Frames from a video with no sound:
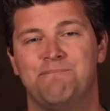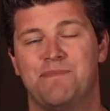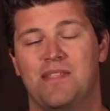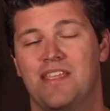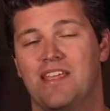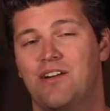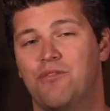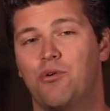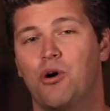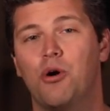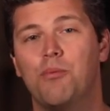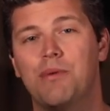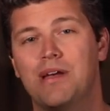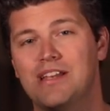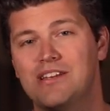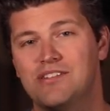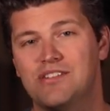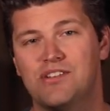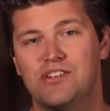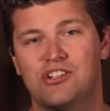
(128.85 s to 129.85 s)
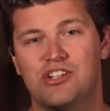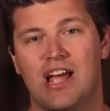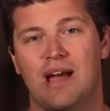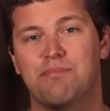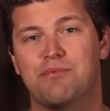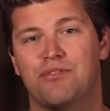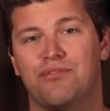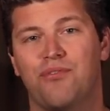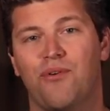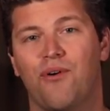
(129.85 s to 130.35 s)
And then Romans
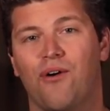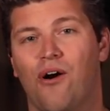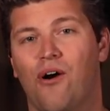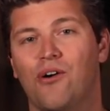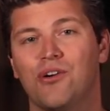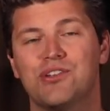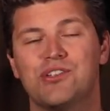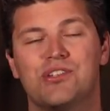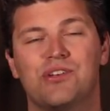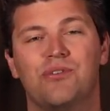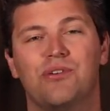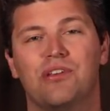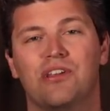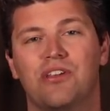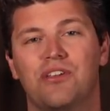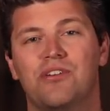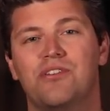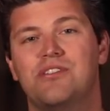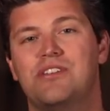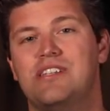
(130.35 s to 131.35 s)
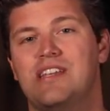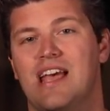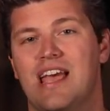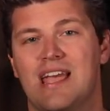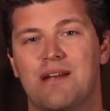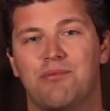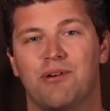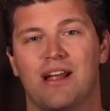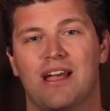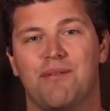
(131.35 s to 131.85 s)
chapter 4 also alludes to
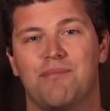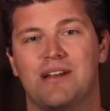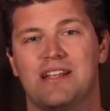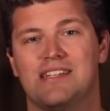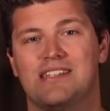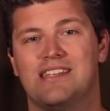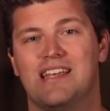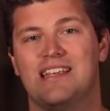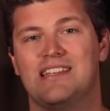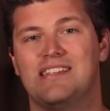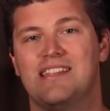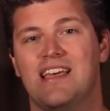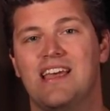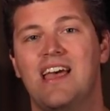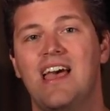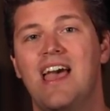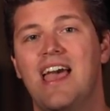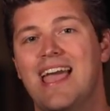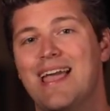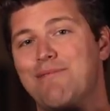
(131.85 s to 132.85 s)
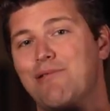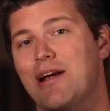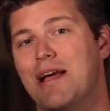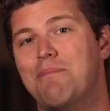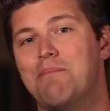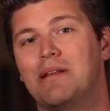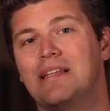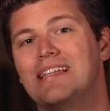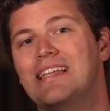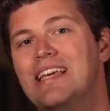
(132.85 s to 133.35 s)
Abraham, and it says that
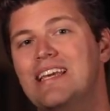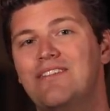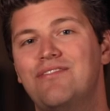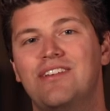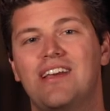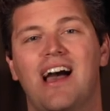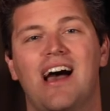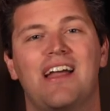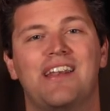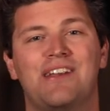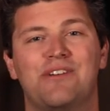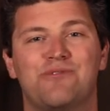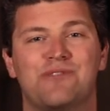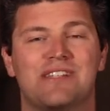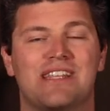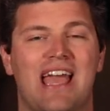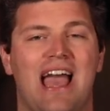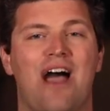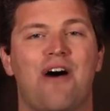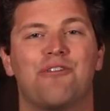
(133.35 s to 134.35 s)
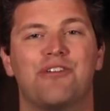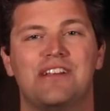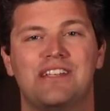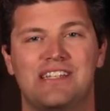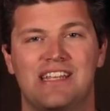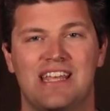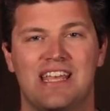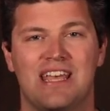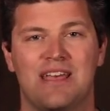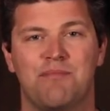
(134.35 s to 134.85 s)
Abraham believed God and it was counted
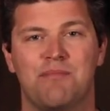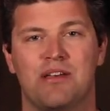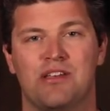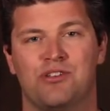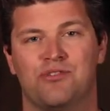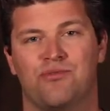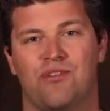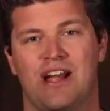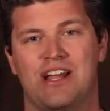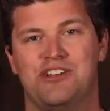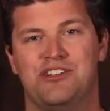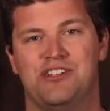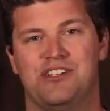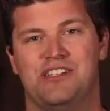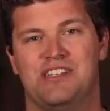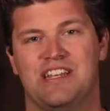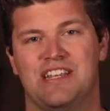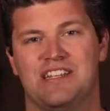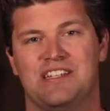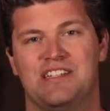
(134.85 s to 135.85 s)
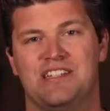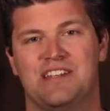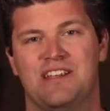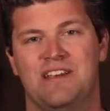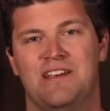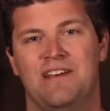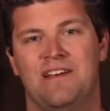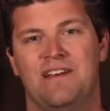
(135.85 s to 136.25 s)
to him as righteousness.